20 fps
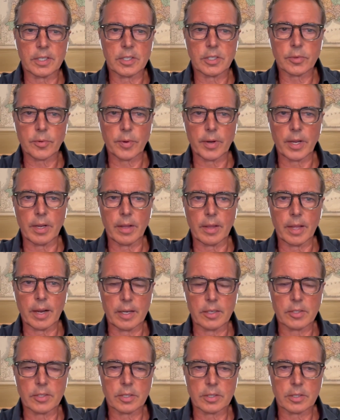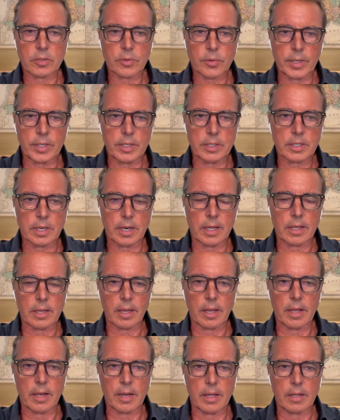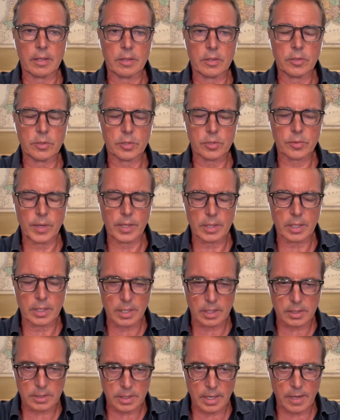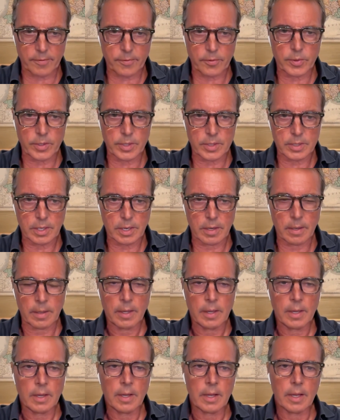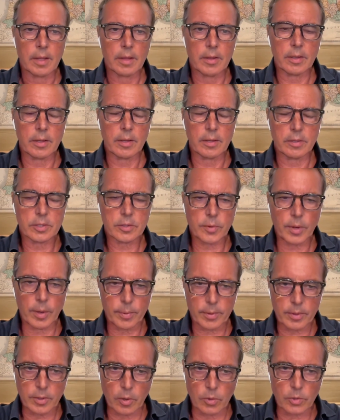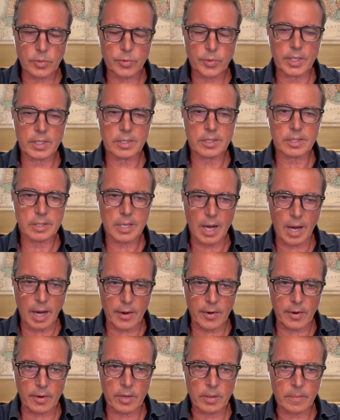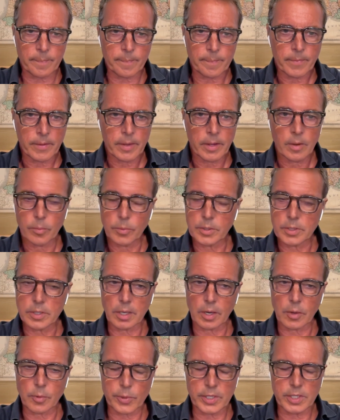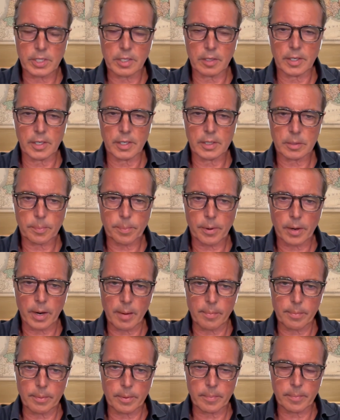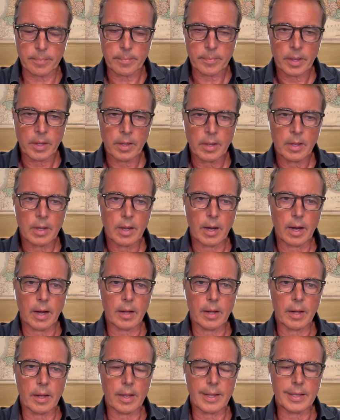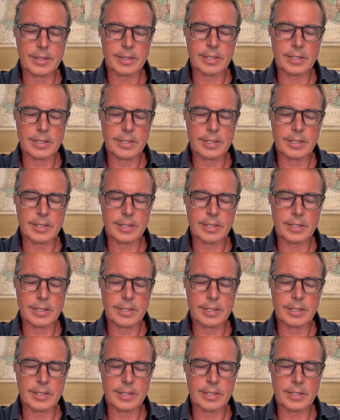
in a street that has trees in it to a street that doesn't have trees in it. The street with no trees is hotter, which increasingly is a problem. The